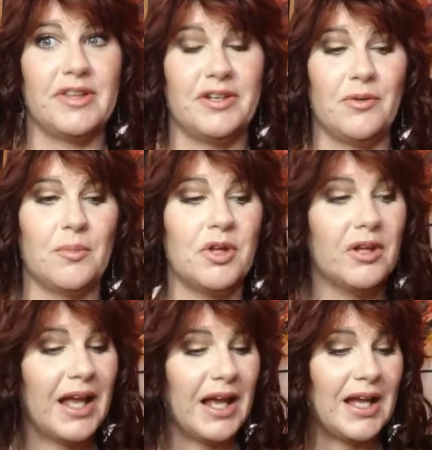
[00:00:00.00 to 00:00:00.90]
than normal,
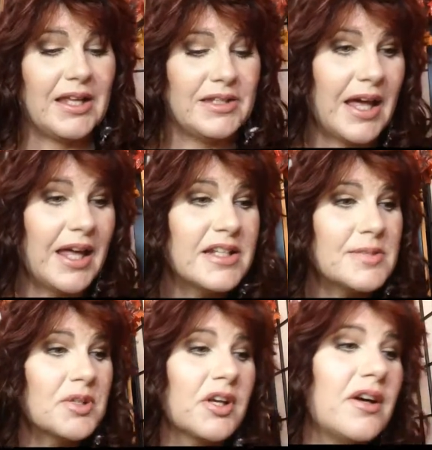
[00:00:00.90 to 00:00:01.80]
and that is
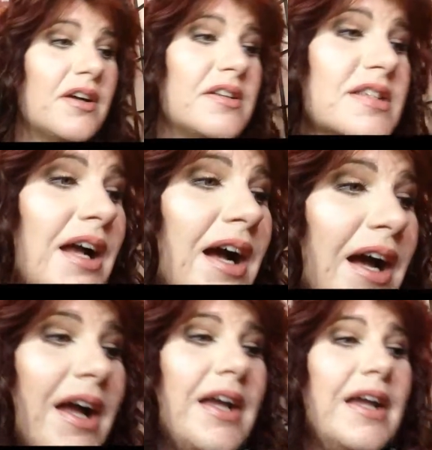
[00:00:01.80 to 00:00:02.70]
because
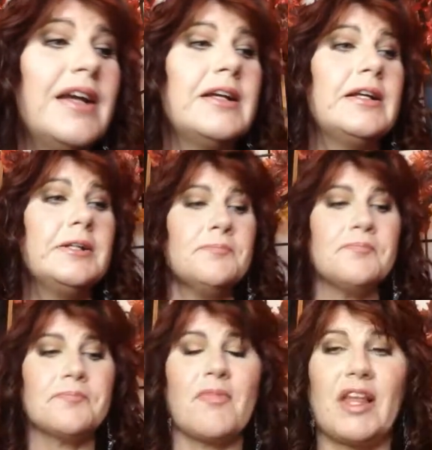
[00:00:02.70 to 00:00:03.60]
I
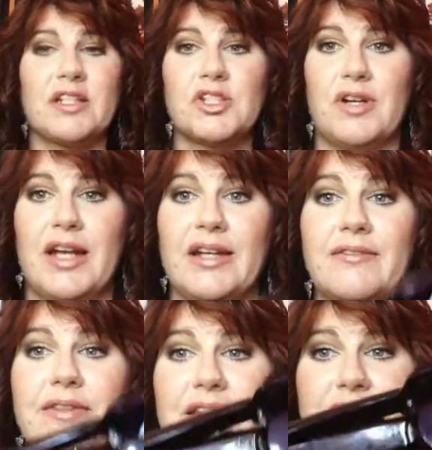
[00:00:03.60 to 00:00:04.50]
tried
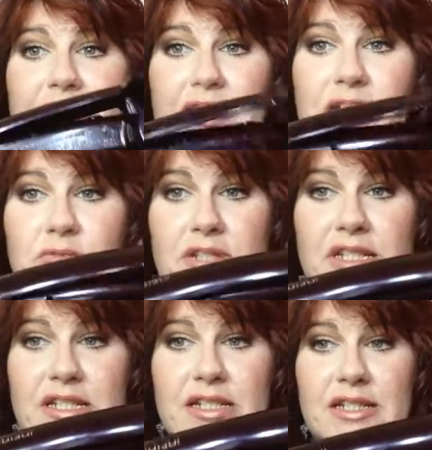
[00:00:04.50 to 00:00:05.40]
this
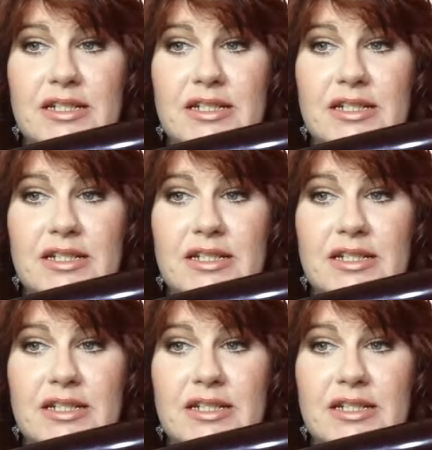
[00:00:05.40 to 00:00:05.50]
out,